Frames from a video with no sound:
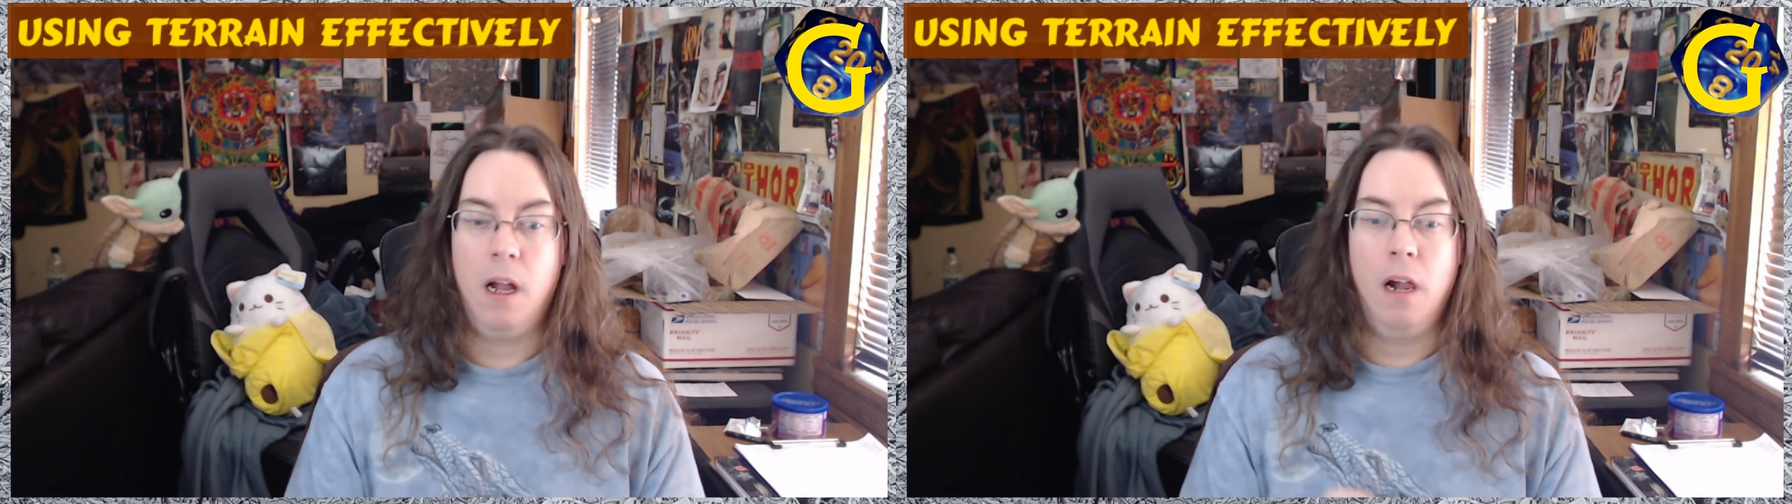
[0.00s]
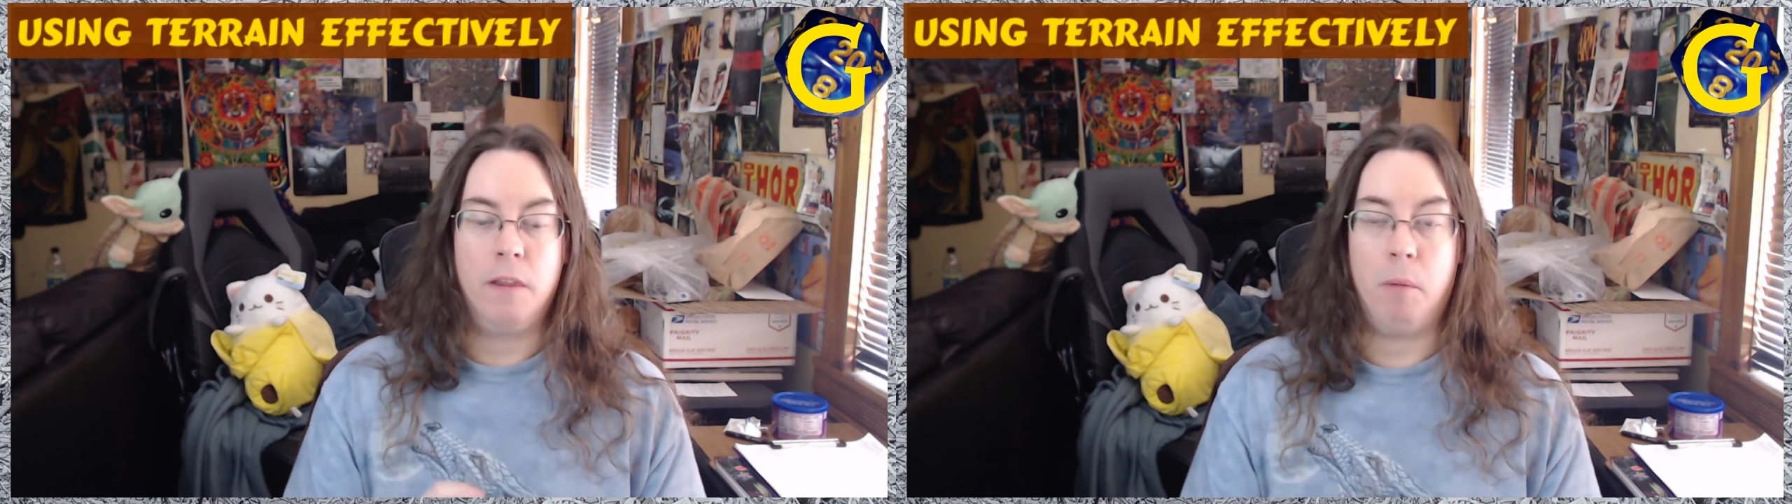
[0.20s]

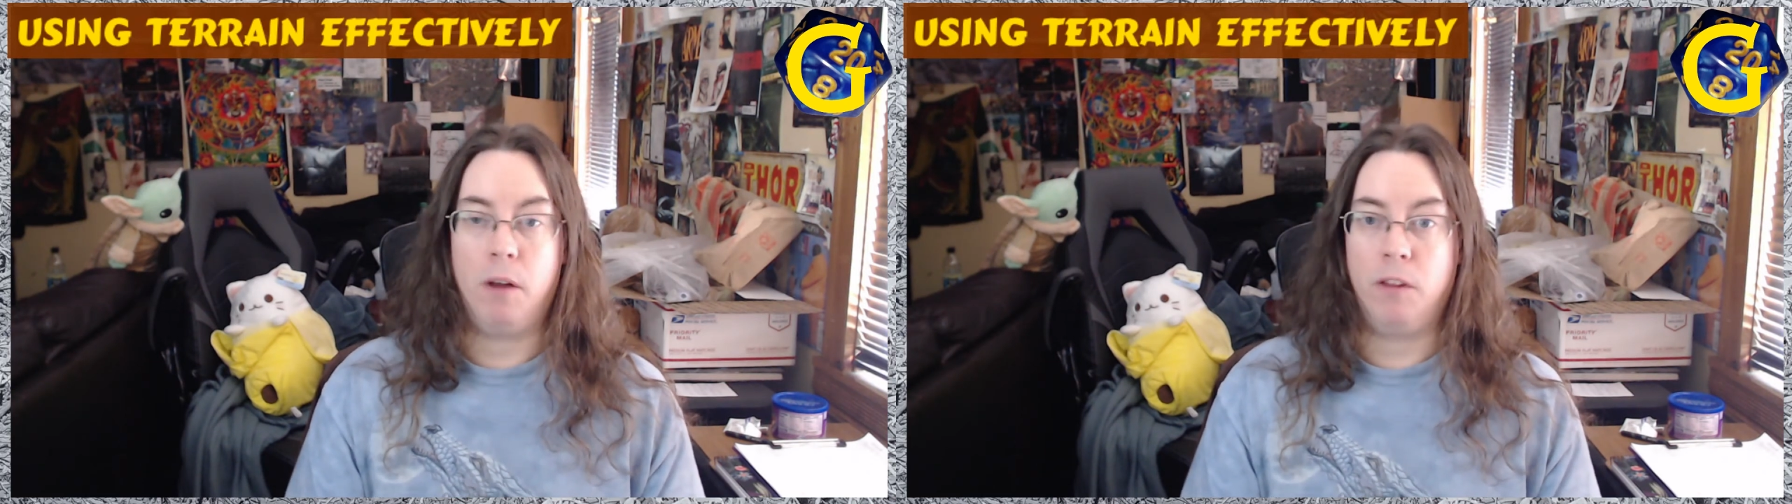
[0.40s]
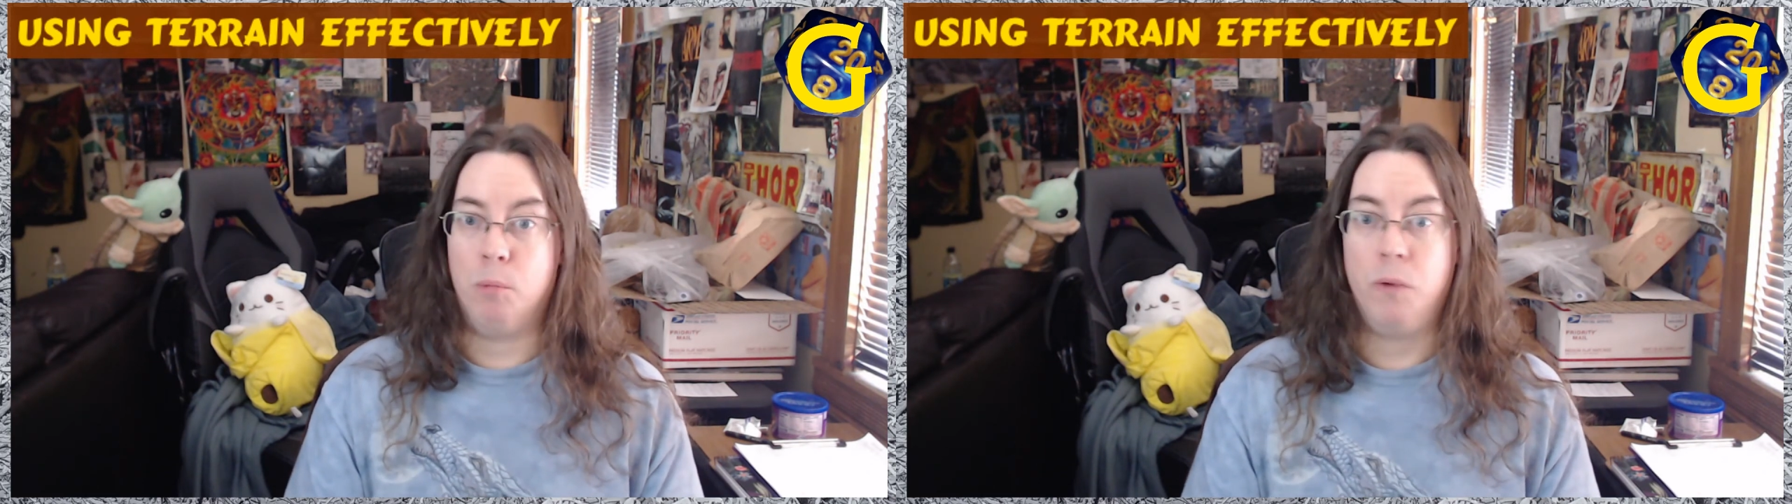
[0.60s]
the
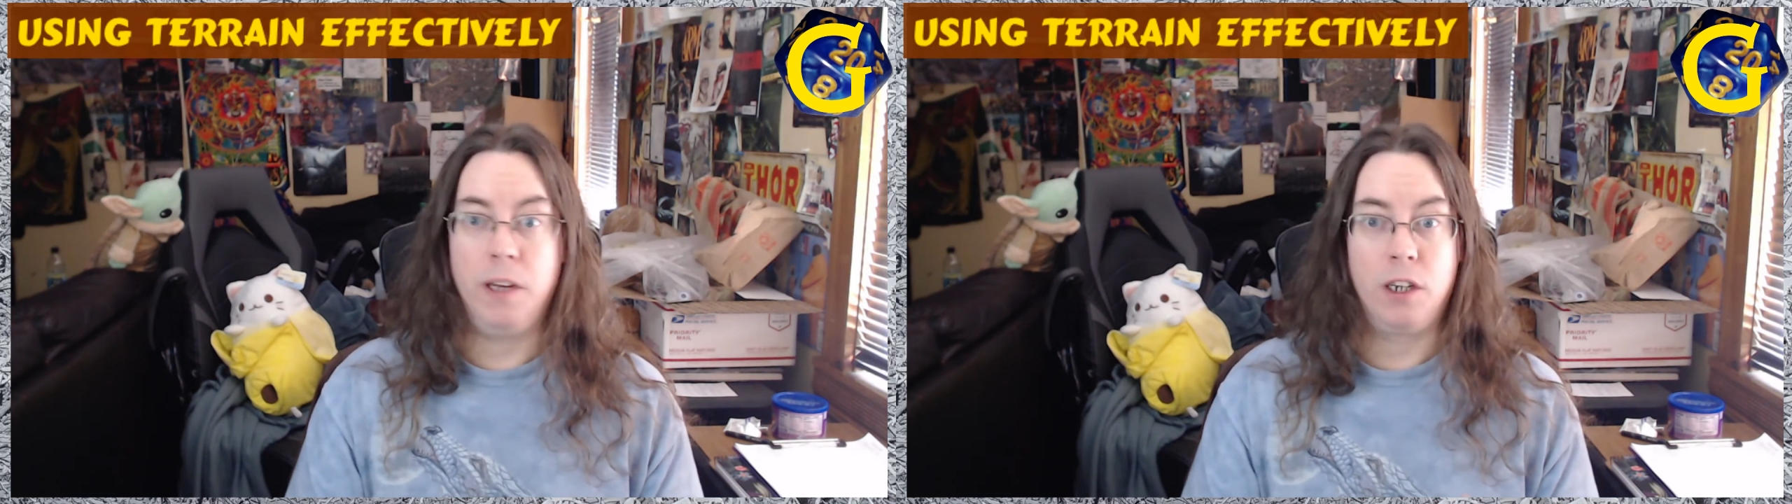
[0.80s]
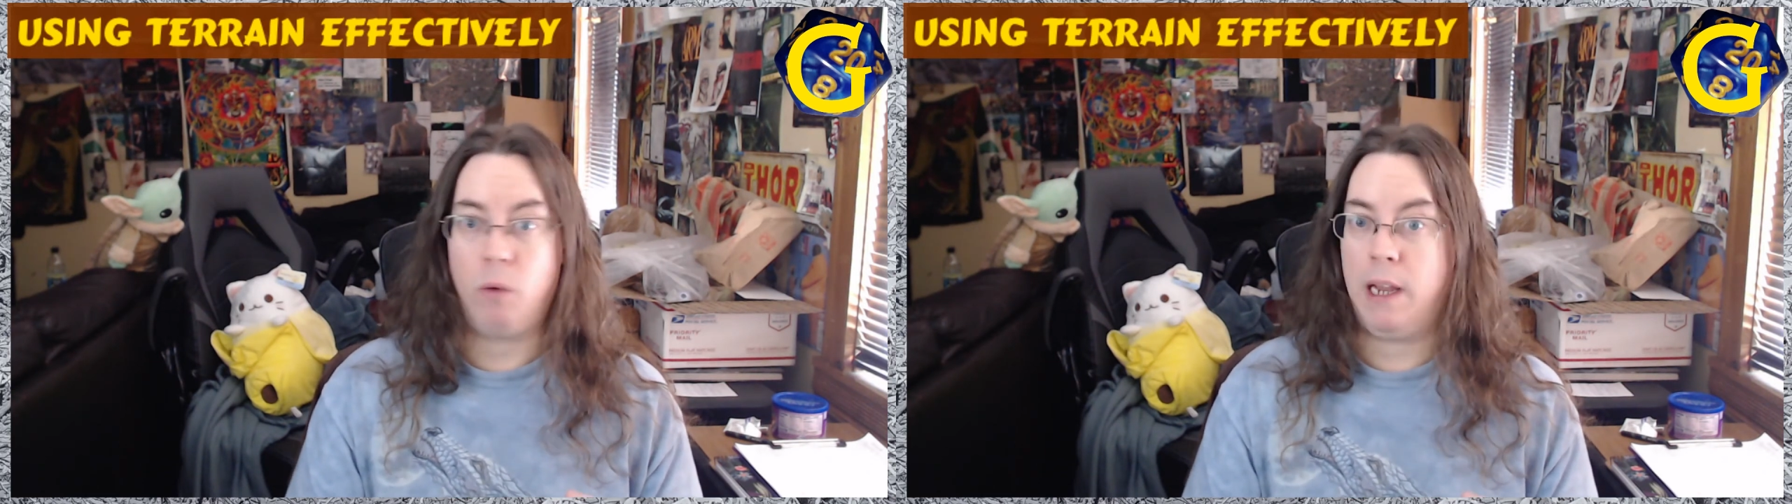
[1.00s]
moving
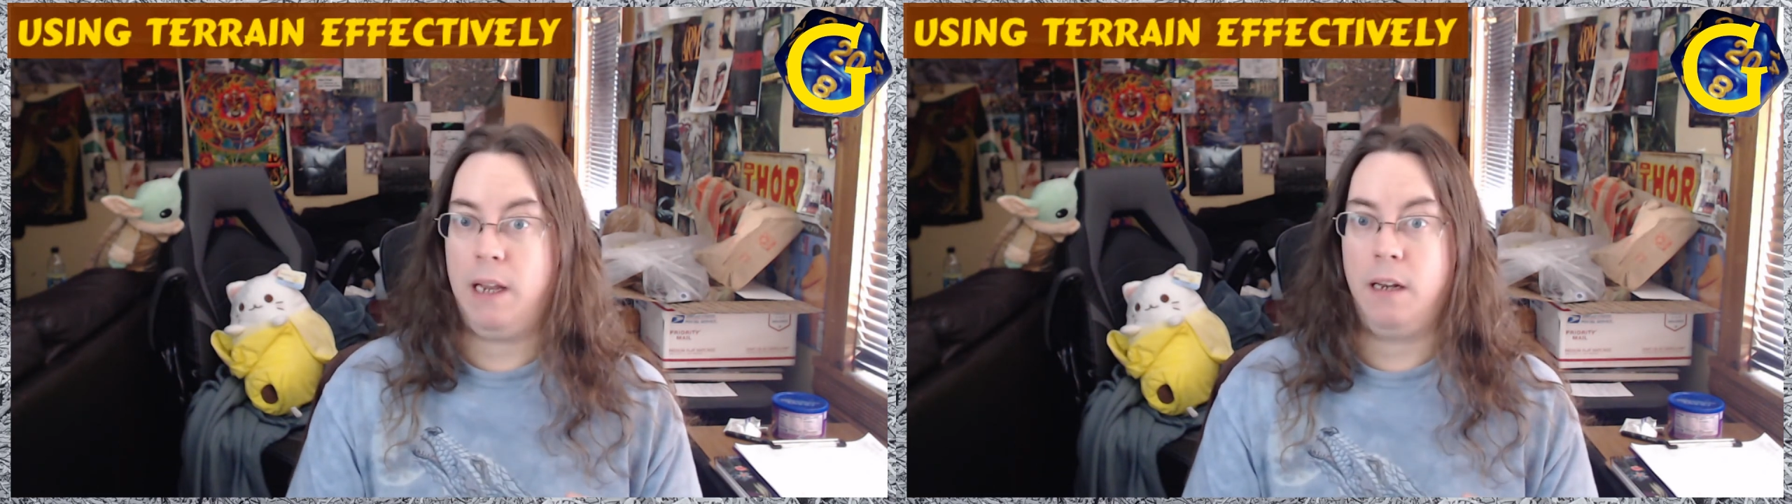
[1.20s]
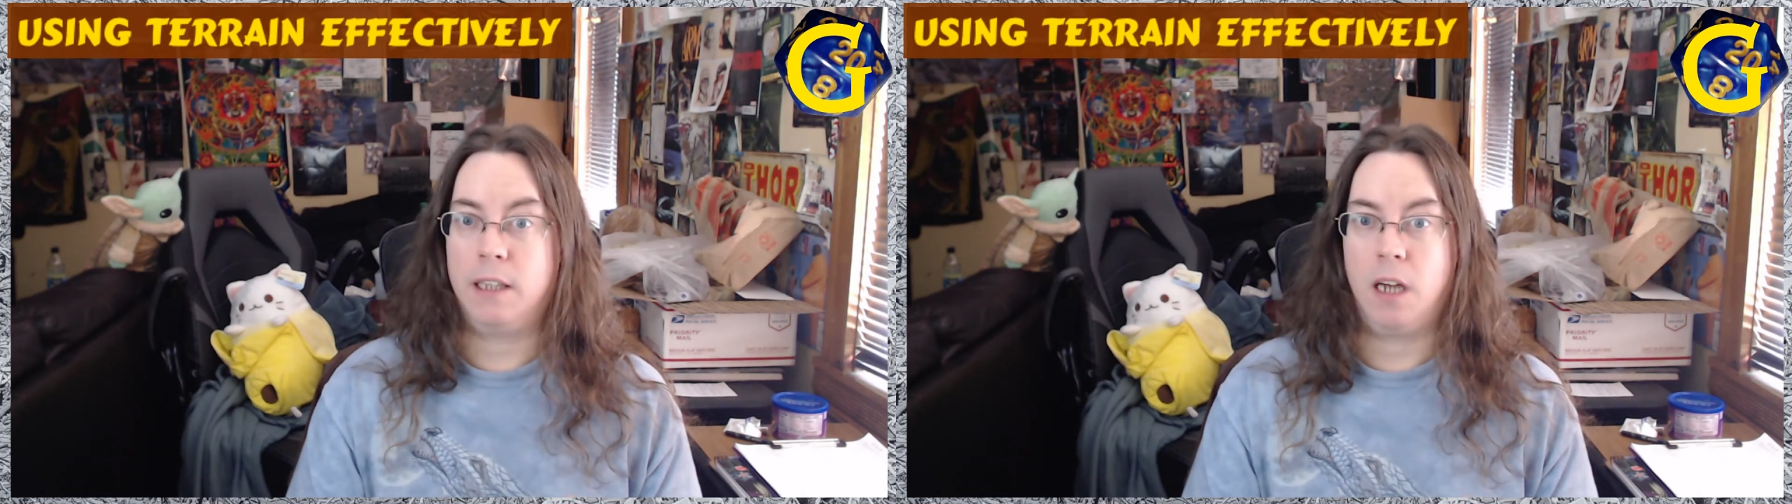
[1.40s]
terrain
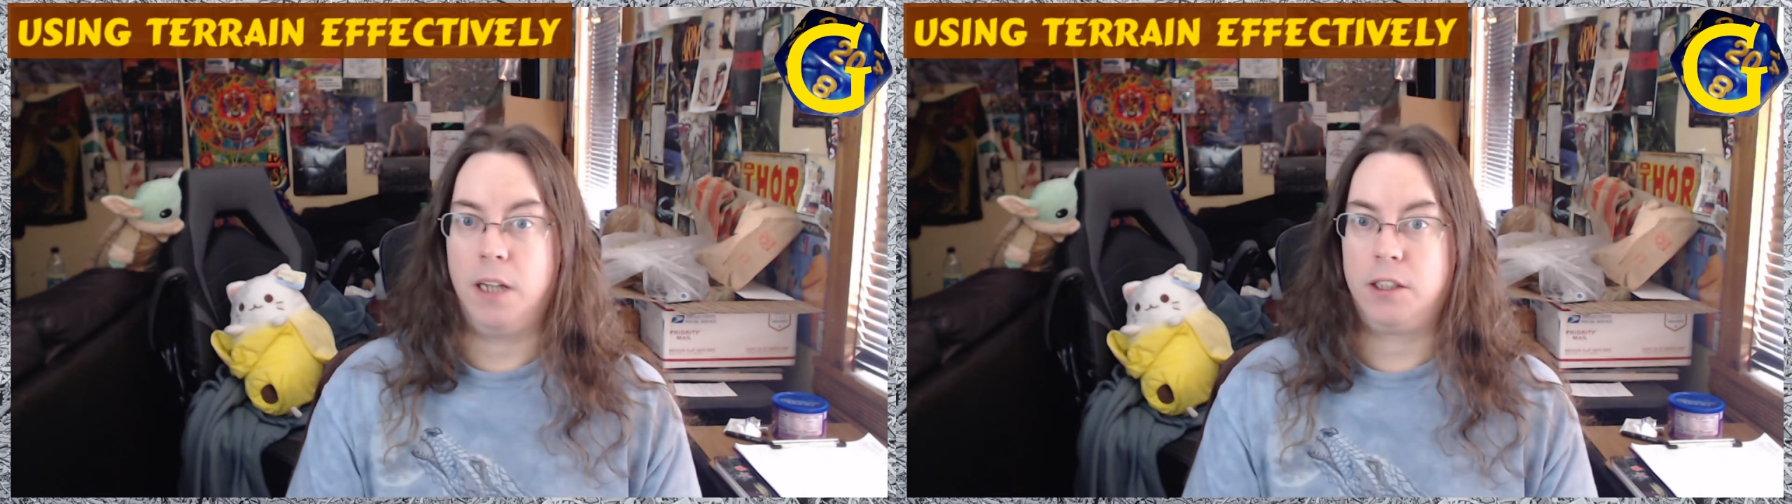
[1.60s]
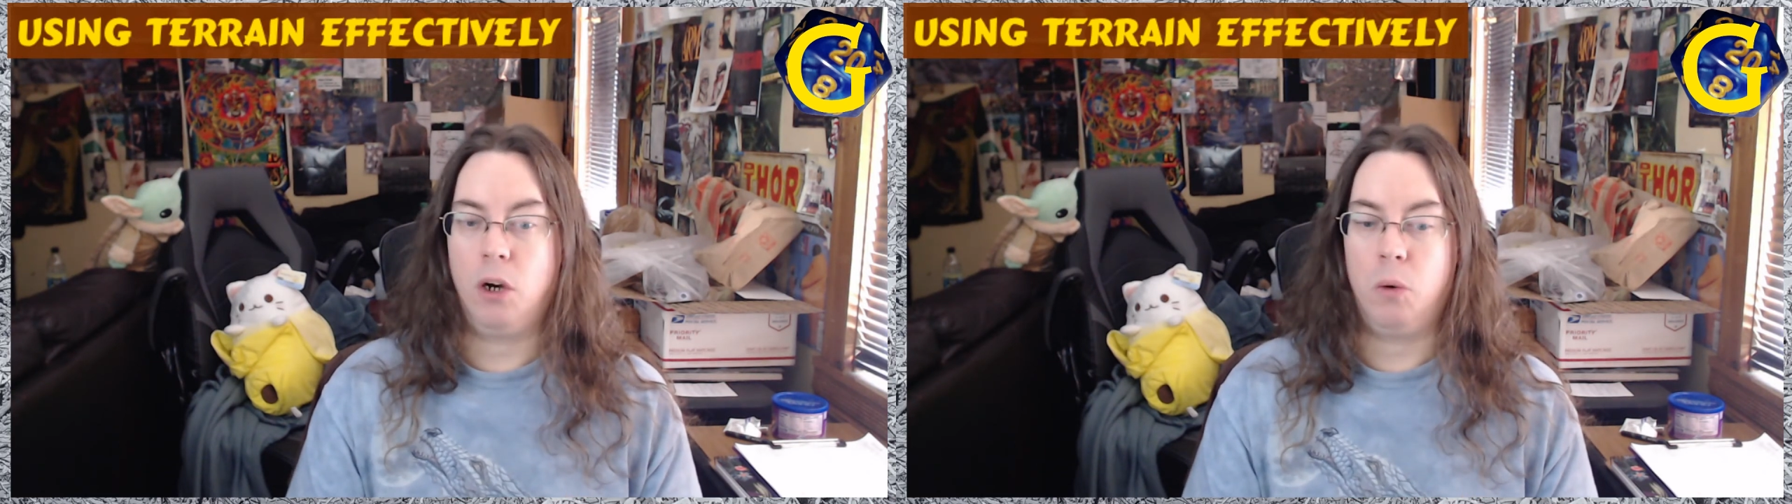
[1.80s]
that's on its
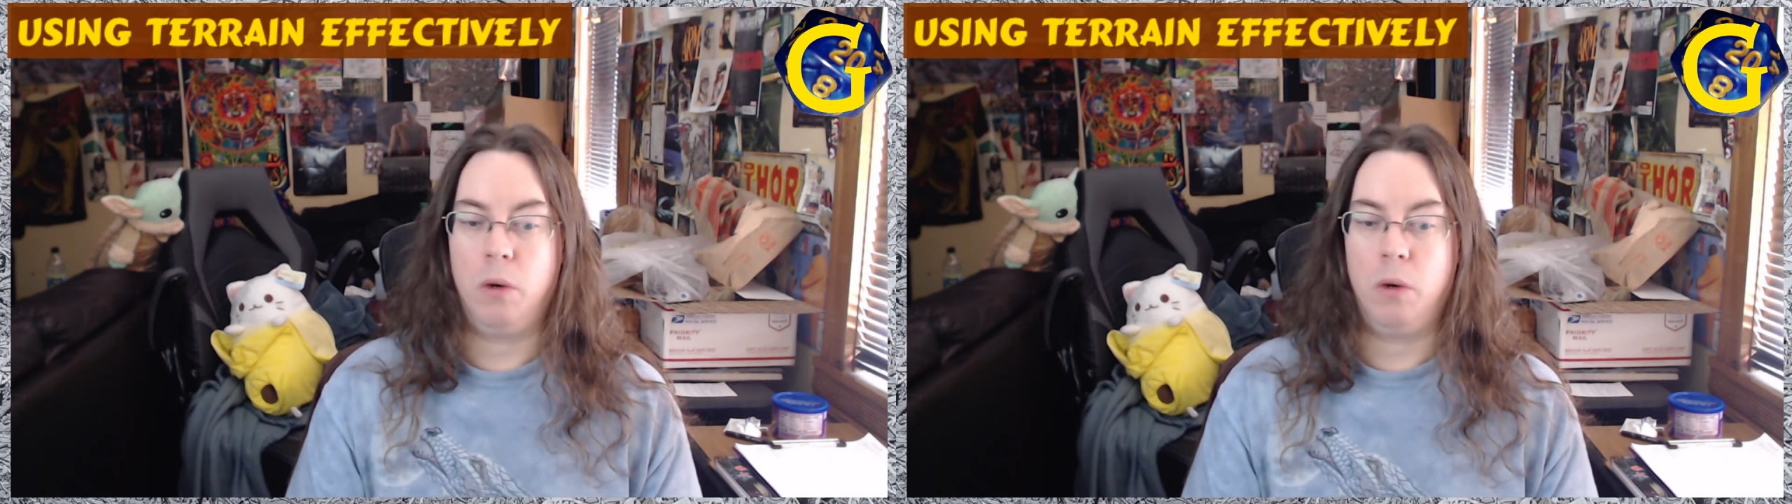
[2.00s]
own,